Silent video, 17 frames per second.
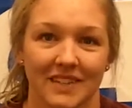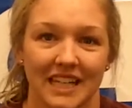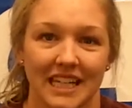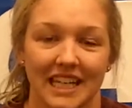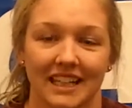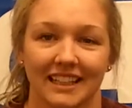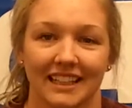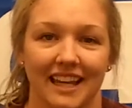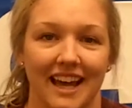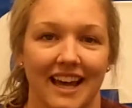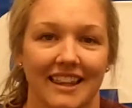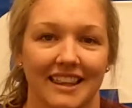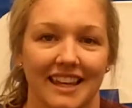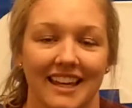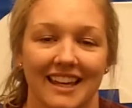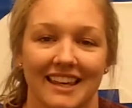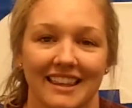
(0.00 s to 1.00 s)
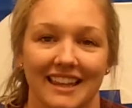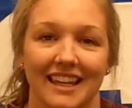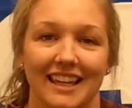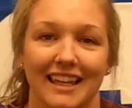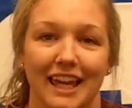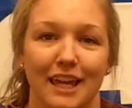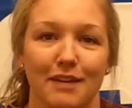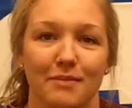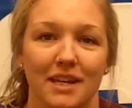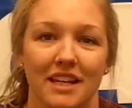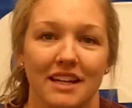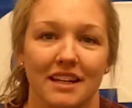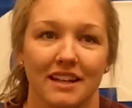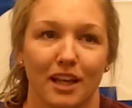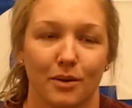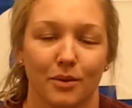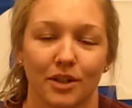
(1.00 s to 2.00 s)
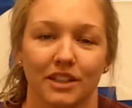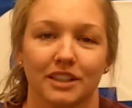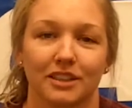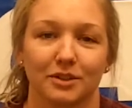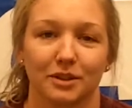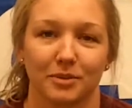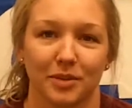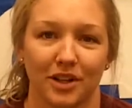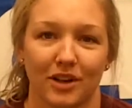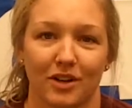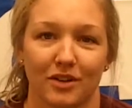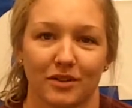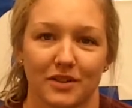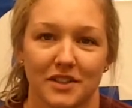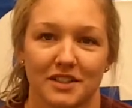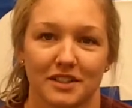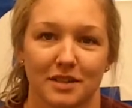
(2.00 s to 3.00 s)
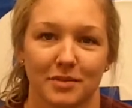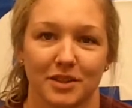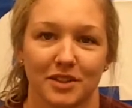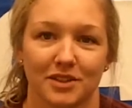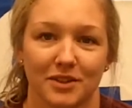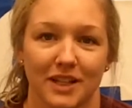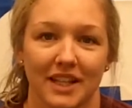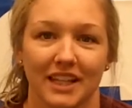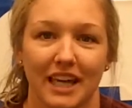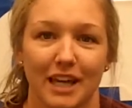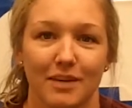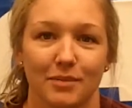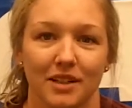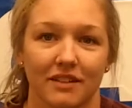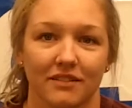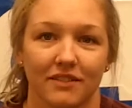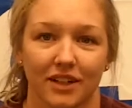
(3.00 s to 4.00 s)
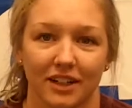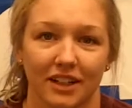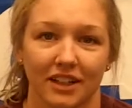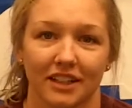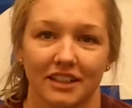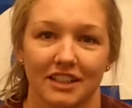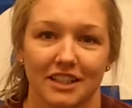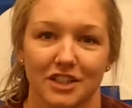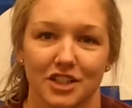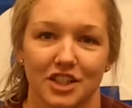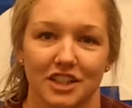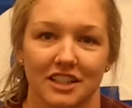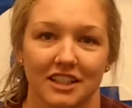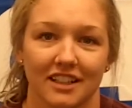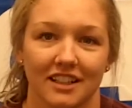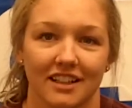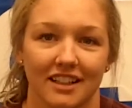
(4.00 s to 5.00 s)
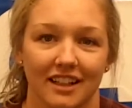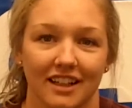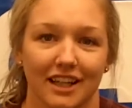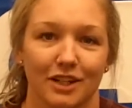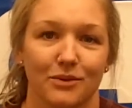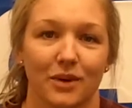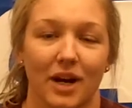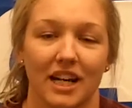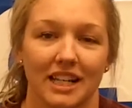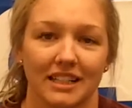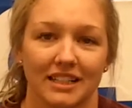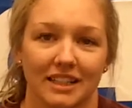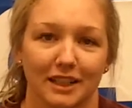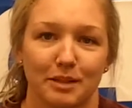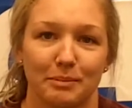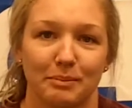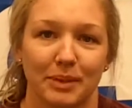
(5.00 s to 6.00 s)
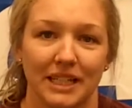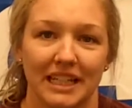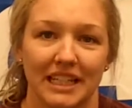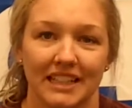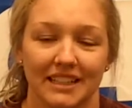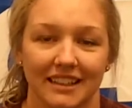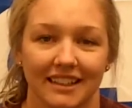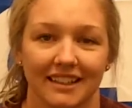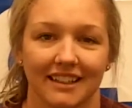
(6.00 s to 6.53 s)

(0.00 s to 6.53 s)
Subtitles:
Mm-hmm. Yeah, they came in, they worked extremely hard over the summer, so they came in very conditioned and ready to compete.